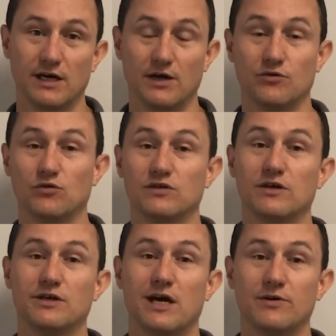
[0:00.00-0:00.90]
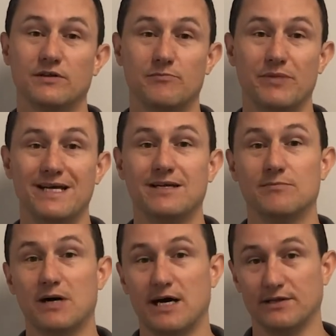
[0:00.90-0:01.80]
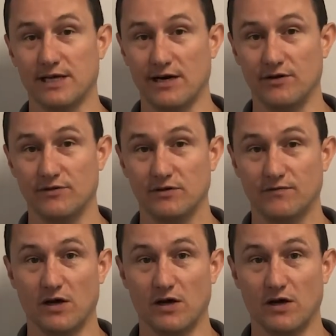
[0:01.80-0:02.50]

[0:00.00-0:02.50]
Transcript: and also now into peak demand tariffs for